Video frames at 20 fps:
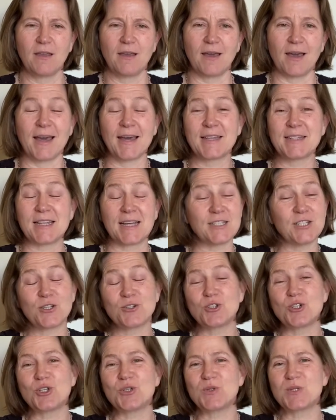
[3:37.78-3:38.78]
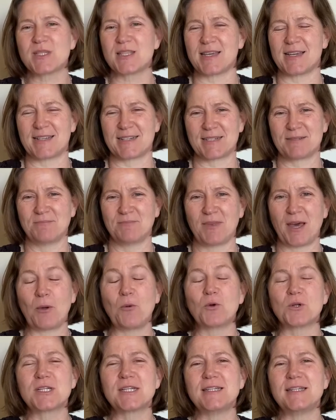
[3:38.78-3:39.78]
And I don't choose that. I
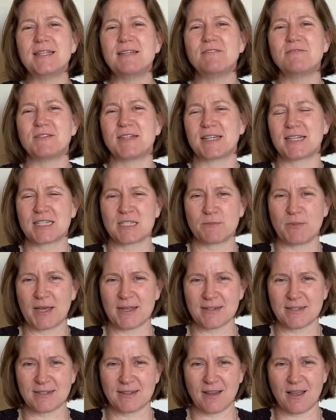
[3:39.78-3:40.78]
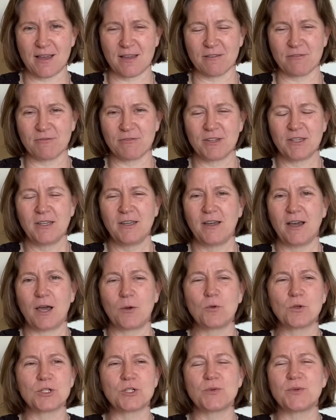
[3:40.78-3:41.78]
want to live an expanded life. I
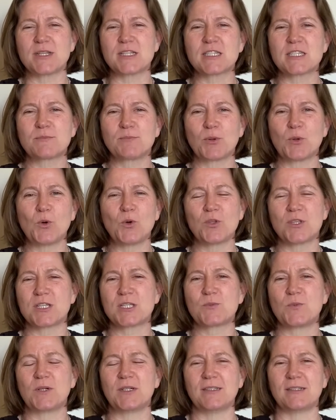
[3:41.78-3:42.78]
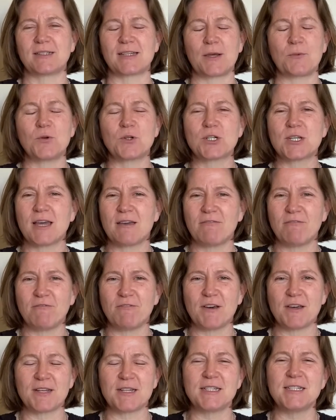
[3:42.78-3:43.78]
want to explore this world. I want to have
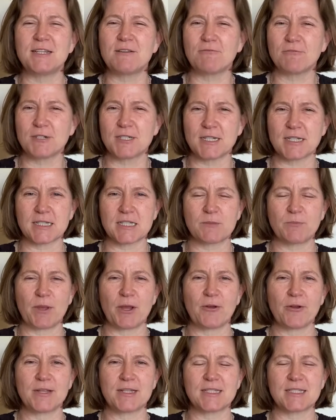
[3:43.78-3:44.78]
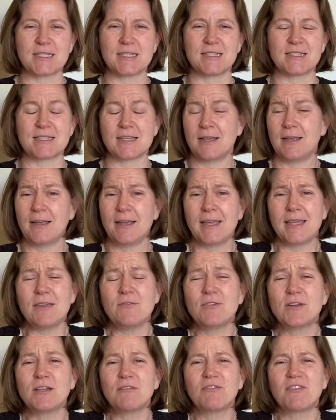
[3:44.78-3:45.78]
fun, different experiences.
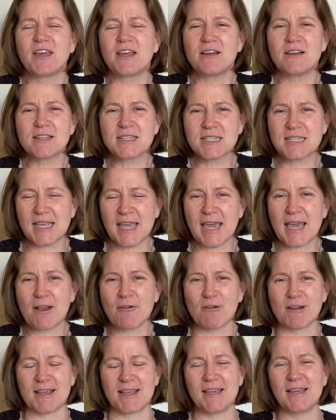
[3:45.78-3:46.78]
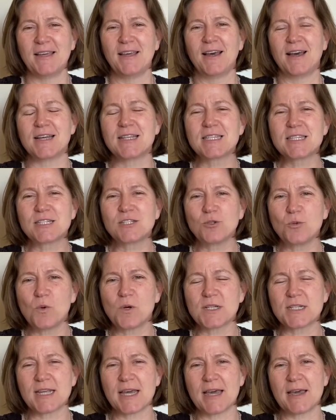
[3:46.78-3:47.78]
Even if they are scary, I still
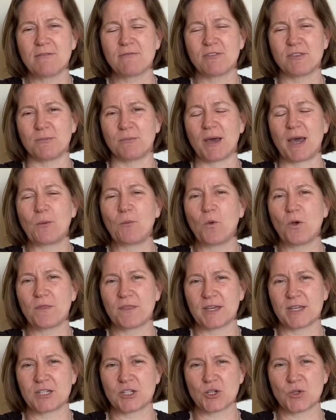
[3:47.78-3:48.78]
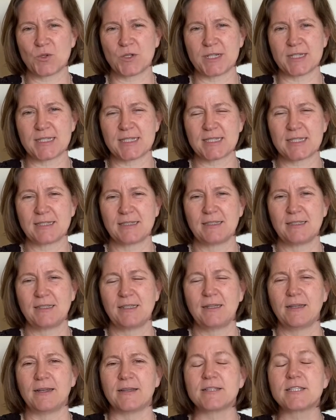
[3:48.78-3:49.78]
want to have them. I want that choice.
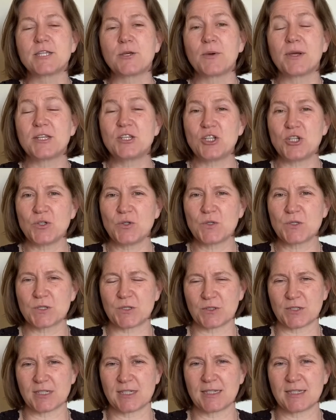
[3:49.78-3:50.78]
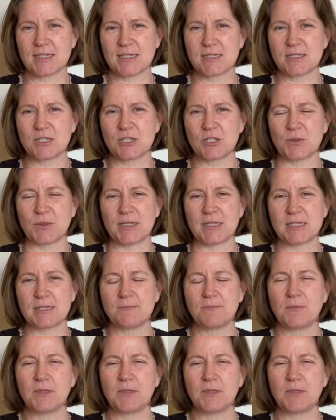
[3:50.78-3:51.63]
And so I choose not to listen to it.